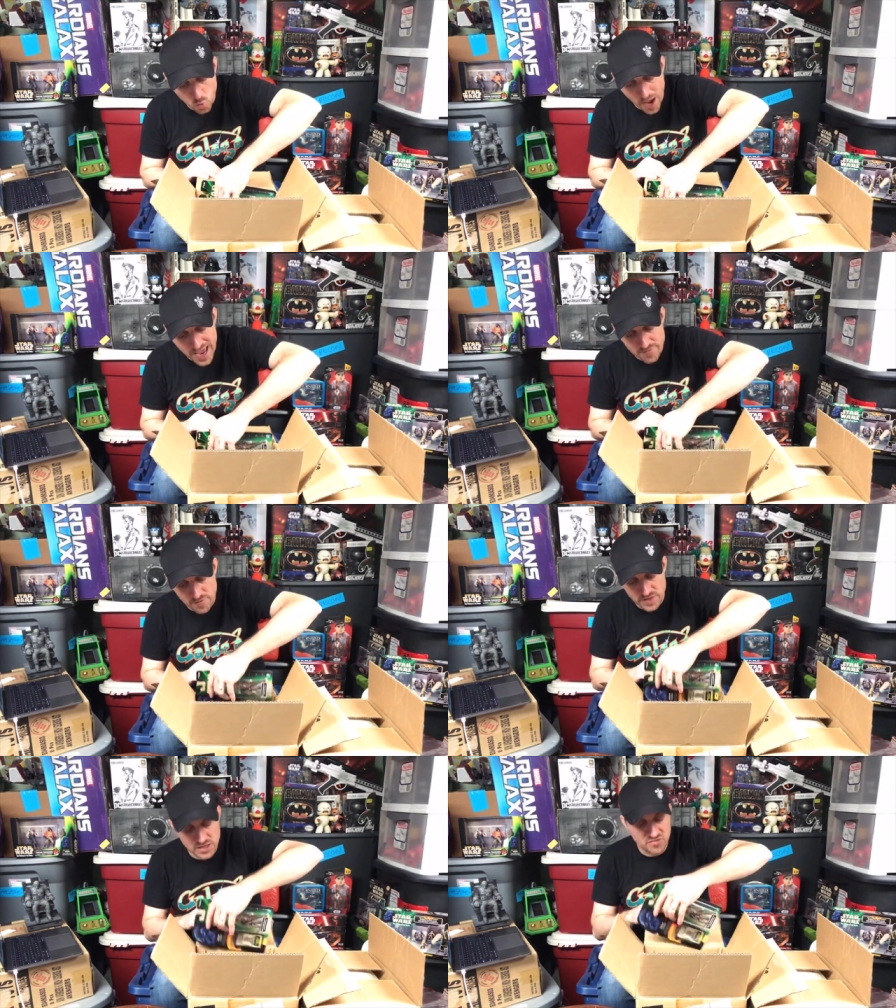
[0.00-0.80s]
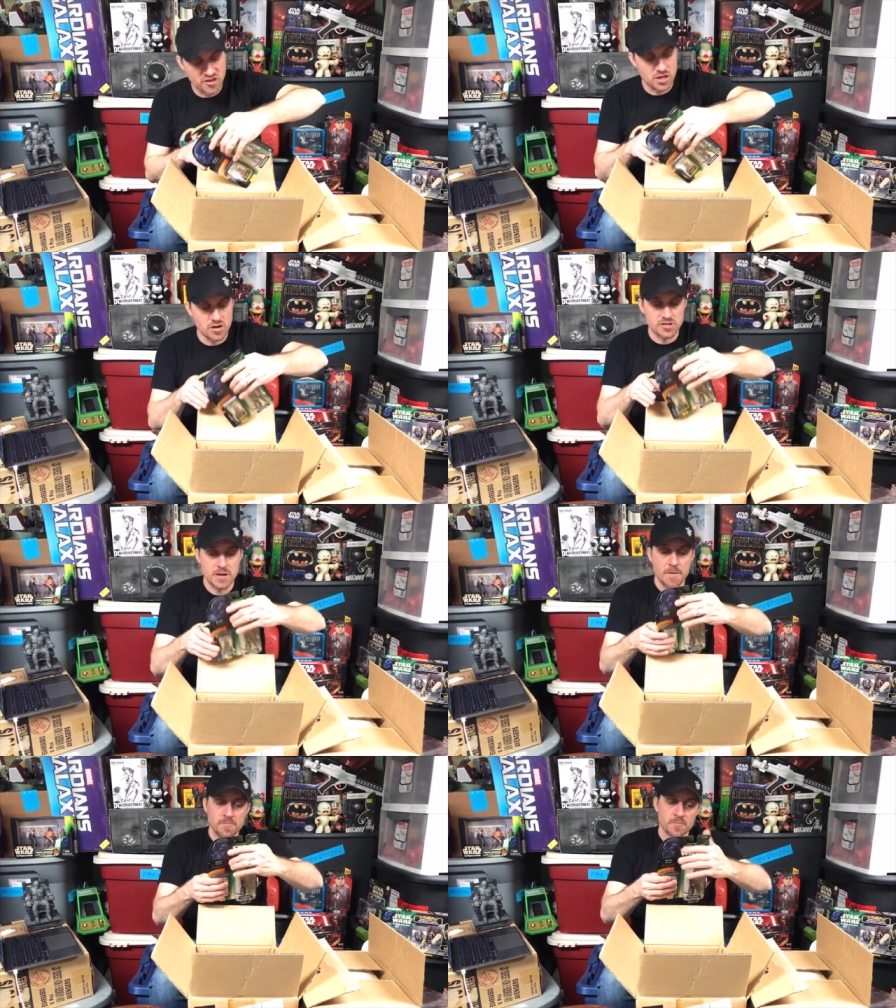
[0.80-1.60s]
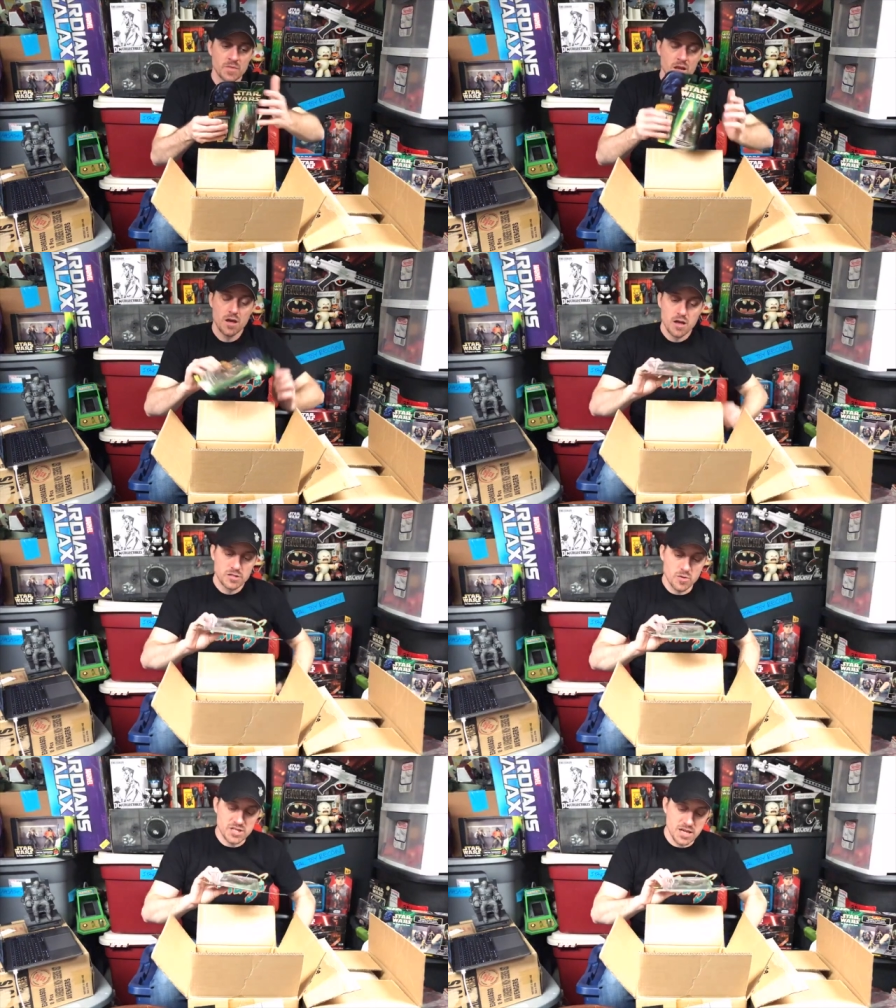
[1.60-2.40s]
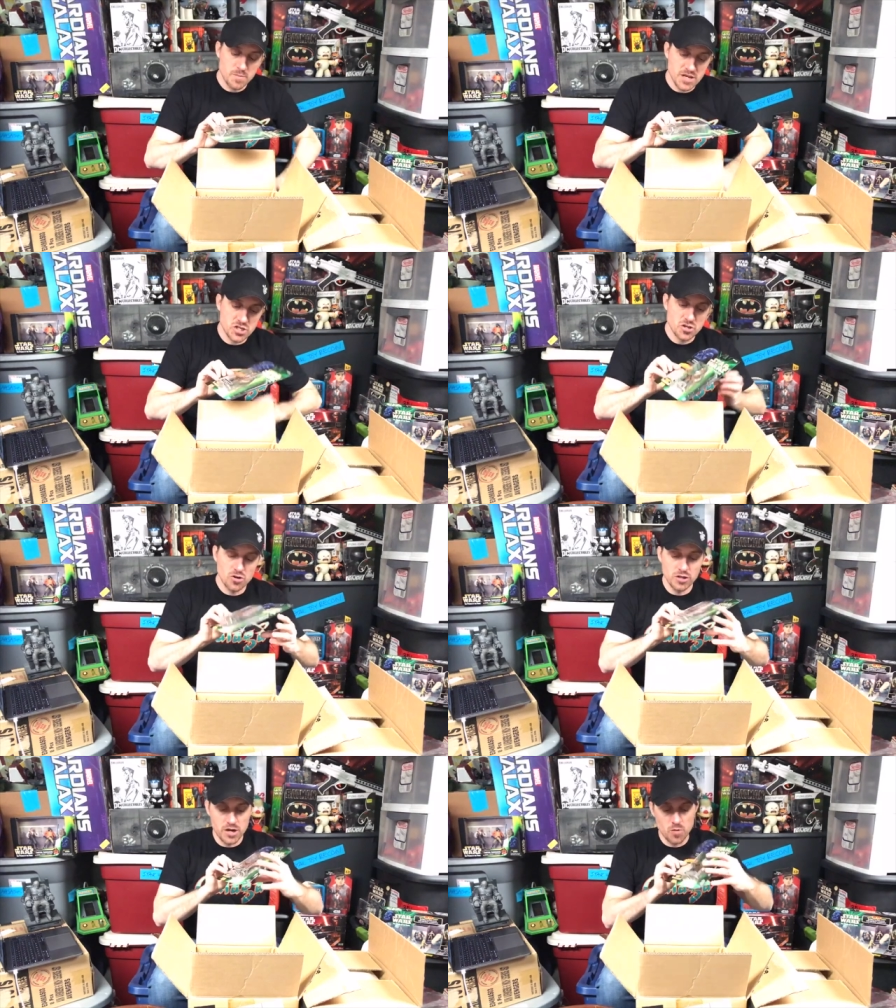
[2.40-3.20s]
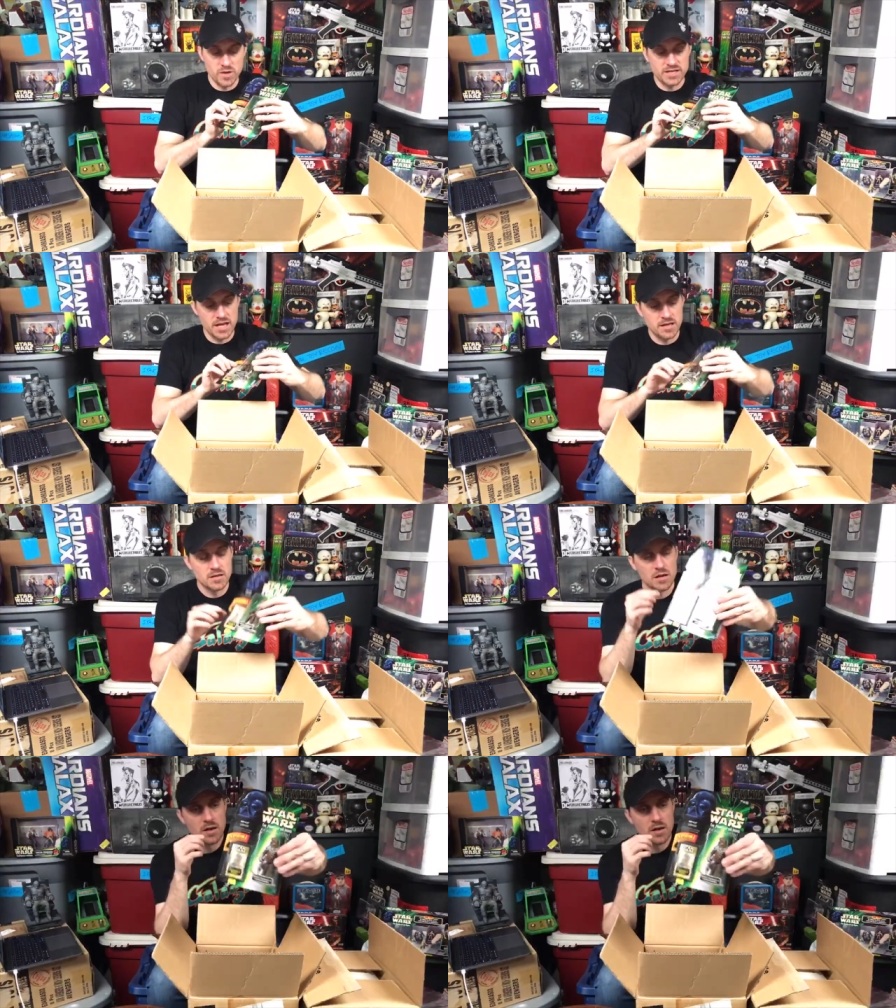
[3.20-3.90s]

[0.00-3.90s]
wave of these figures. So as I had mentioned earlier, we did.